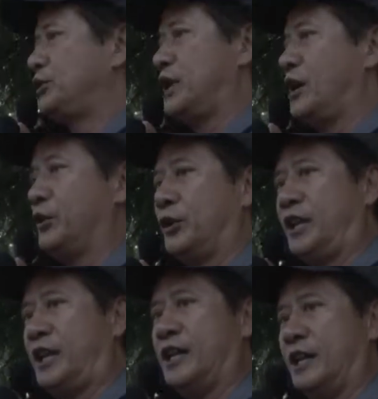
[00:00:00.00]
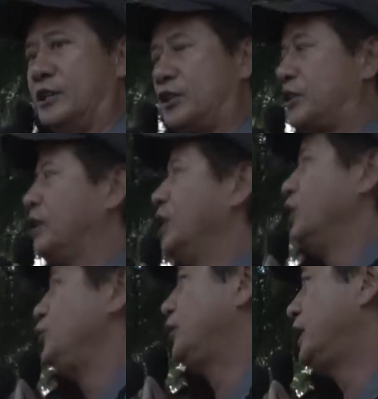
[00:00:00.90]
who tell their kids,
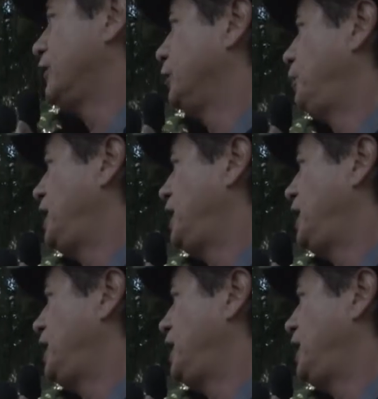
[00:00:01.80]
you can have the